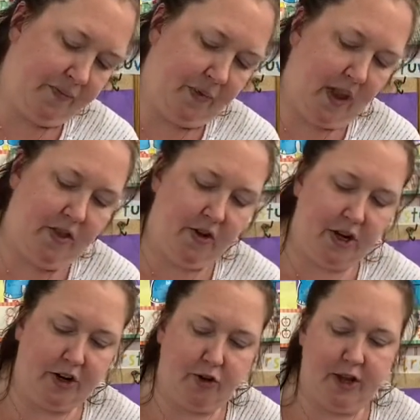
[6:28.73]
And they're
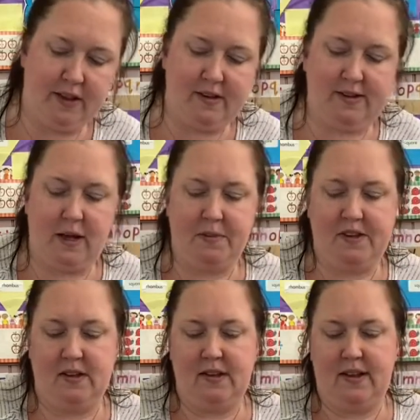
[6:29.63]
gonna create this
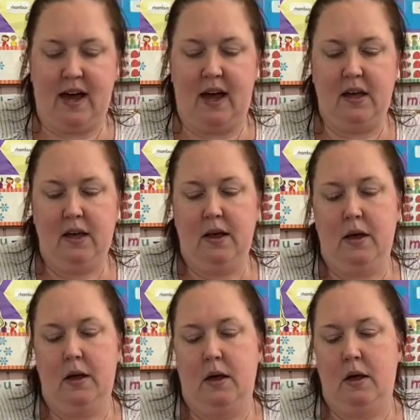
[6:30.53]
substance that
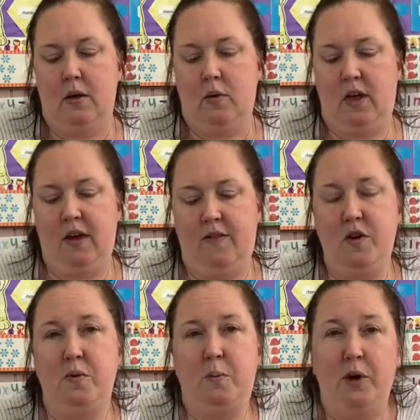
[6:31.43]
if
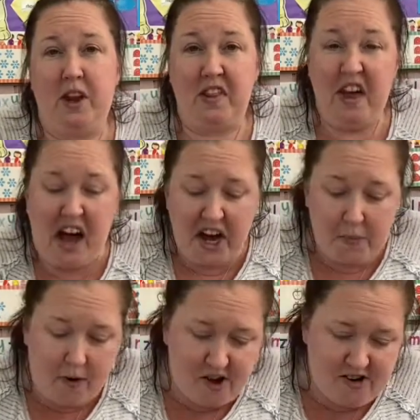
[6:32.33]
you put a lot of
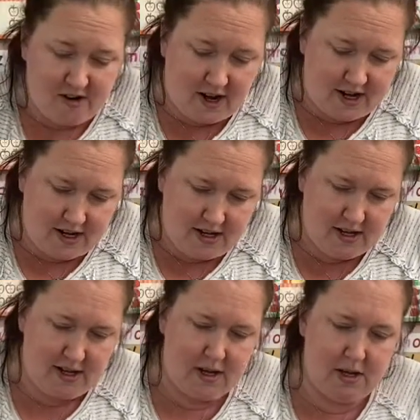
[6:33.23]
pressure on it,
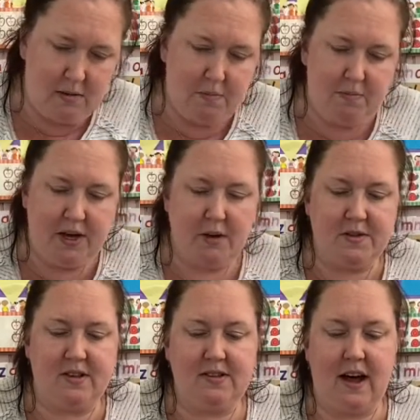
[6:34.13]
becomes
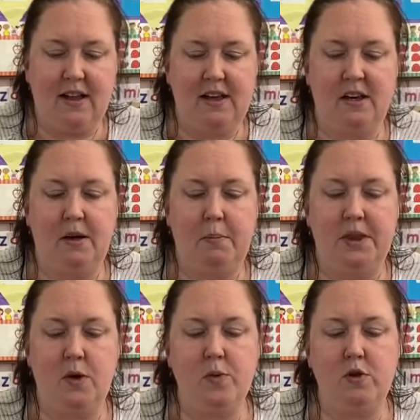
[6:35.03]
a solid. But
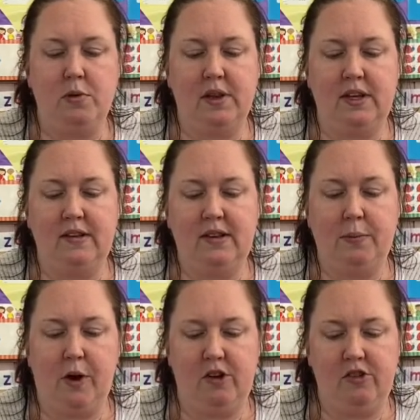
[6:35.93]
then when you release the
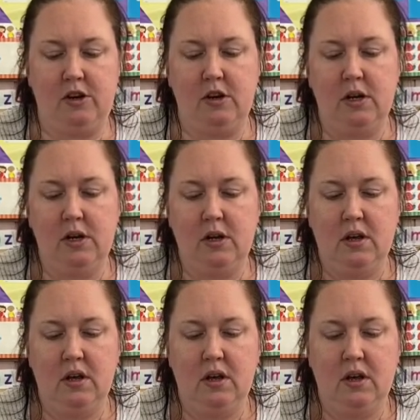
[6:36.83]
pressure,
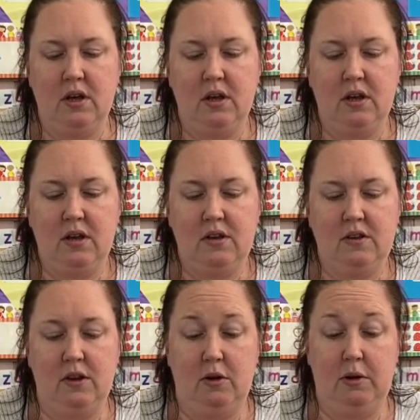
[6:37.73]

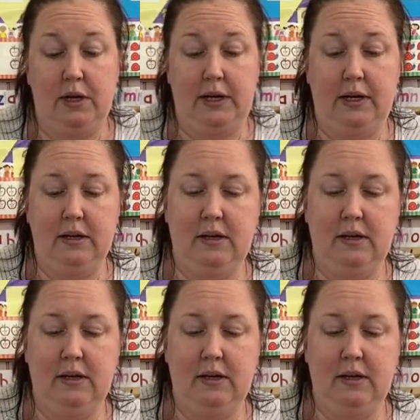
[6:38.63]
slowly,